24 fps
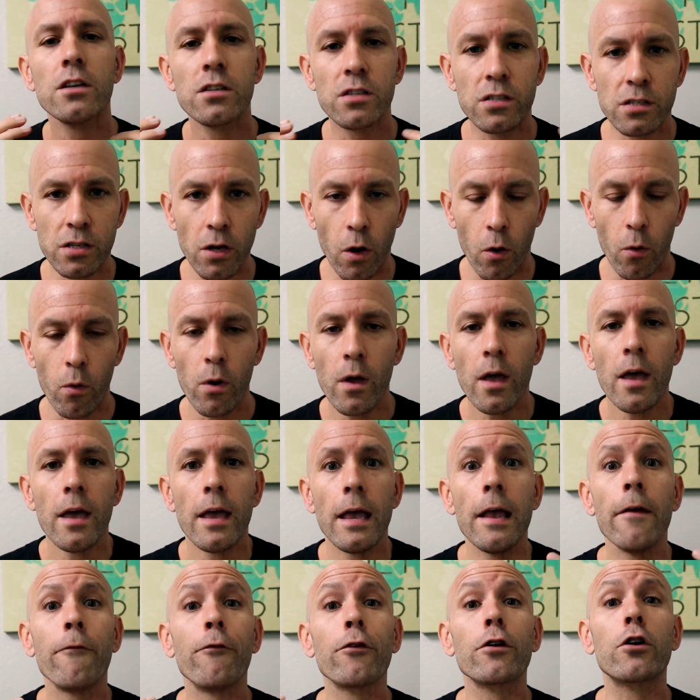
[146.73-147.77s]
So,
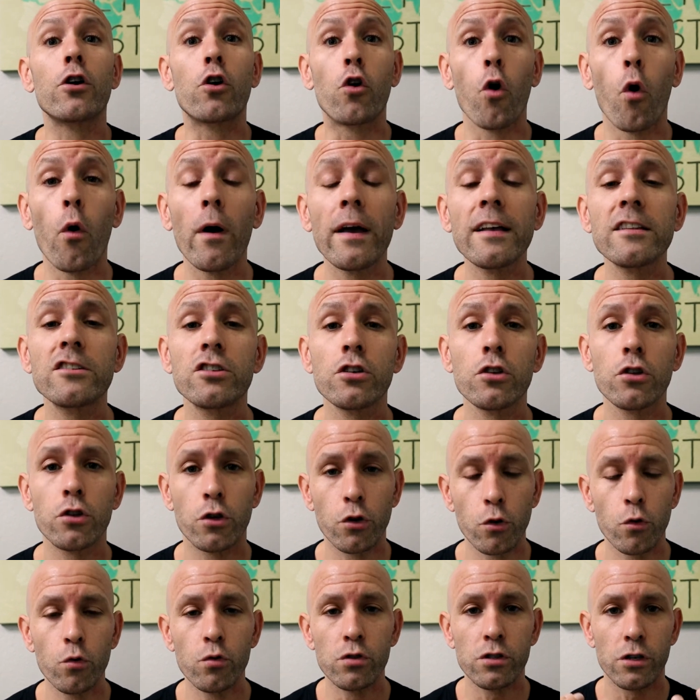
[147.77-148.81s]
if you're going to
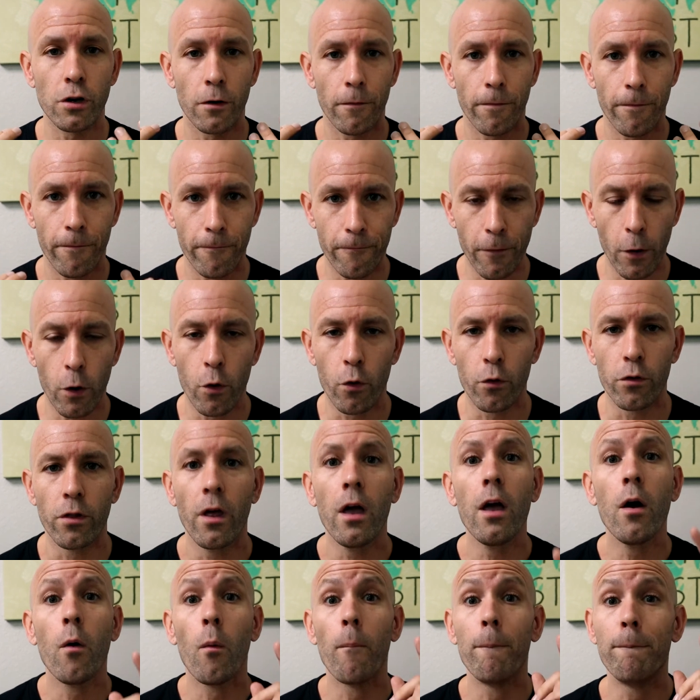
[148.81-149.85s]
use your phone,
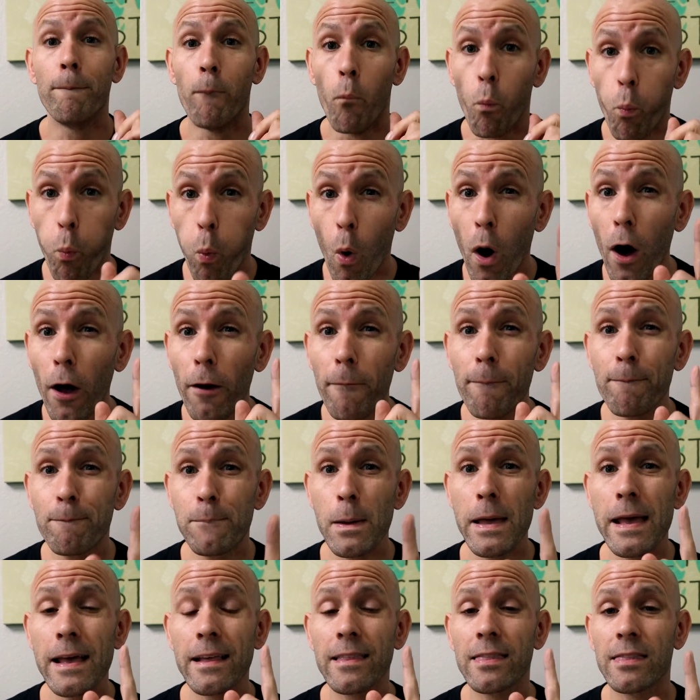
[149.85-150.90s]
one
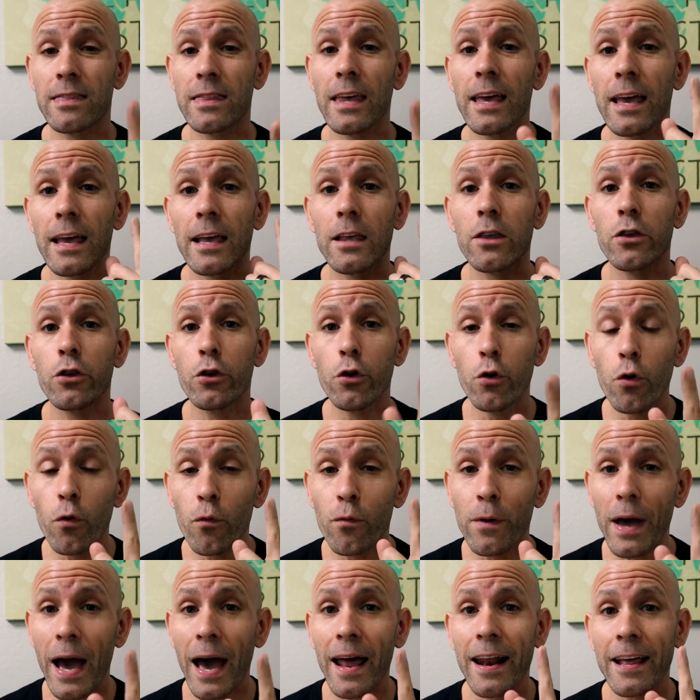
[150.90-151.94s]
big thing you've
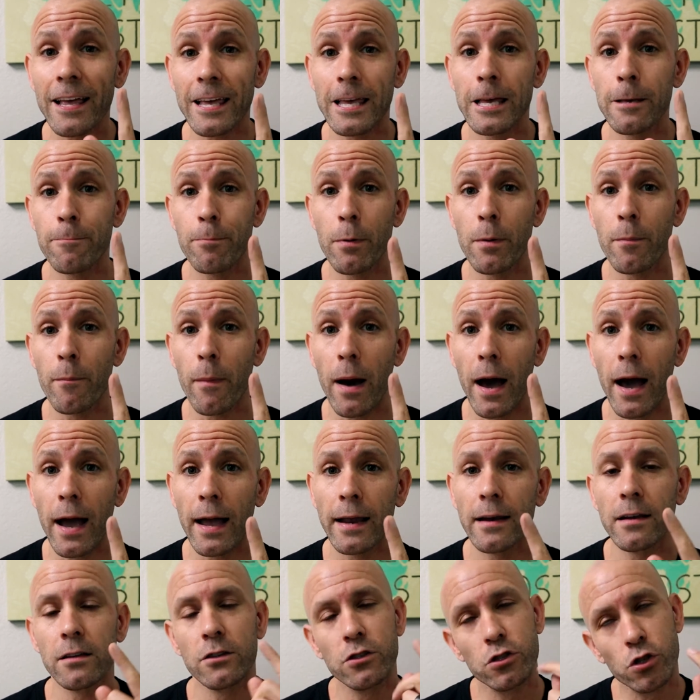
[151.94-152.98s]
gotta keep in
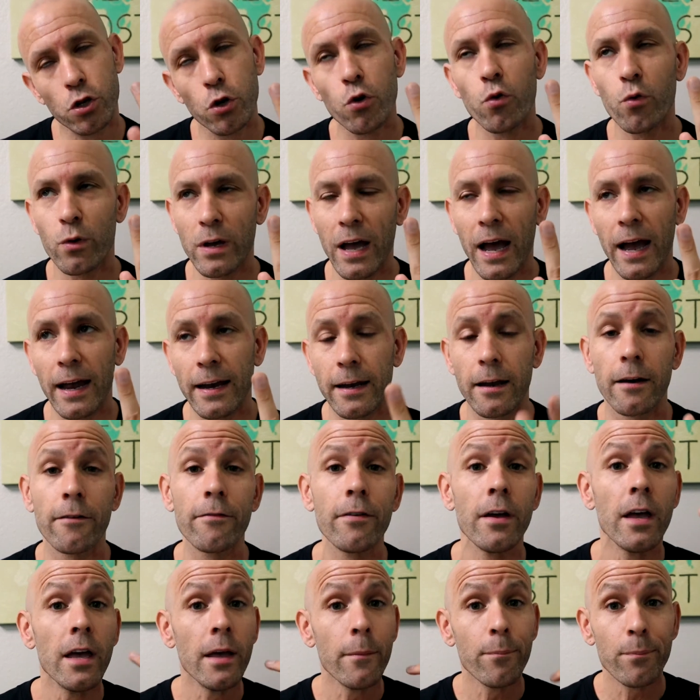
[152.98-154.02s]
mind, two kind of.
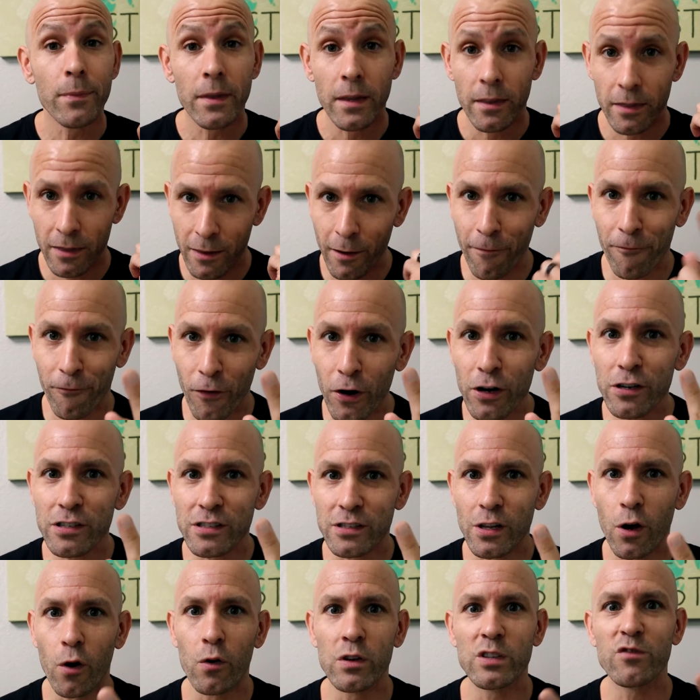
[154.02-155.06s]
The first
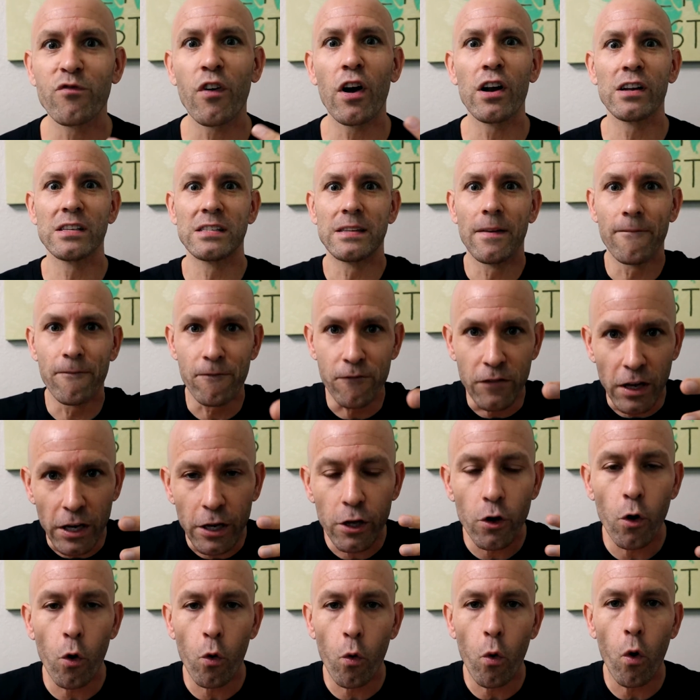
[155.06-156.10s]
though, as far as the
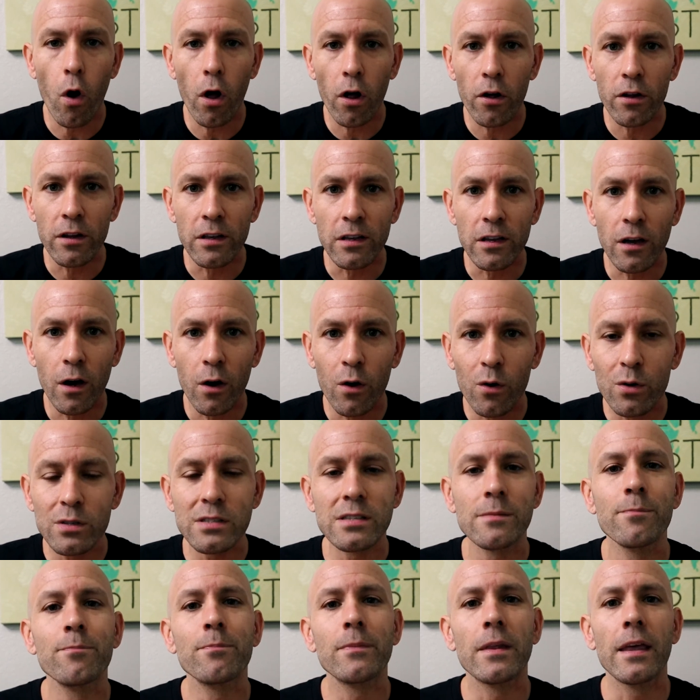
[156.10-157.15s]
video quality
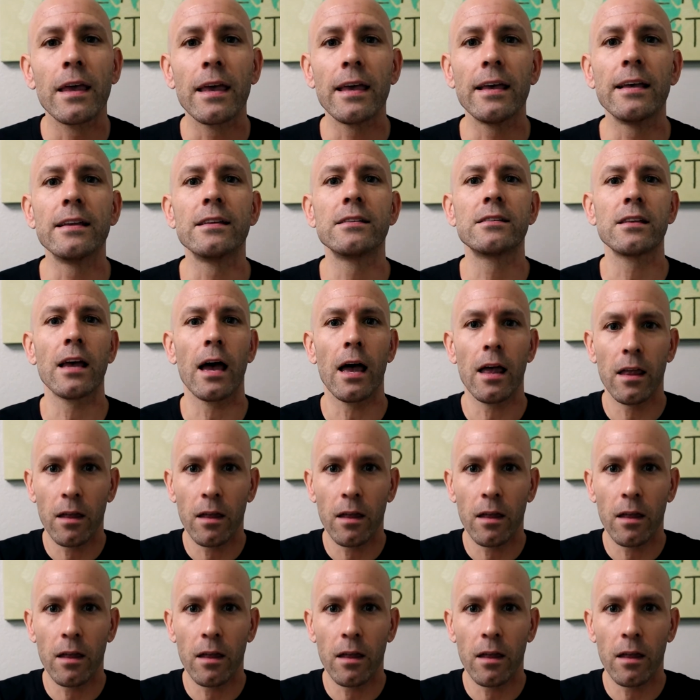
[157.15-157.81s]
goes, is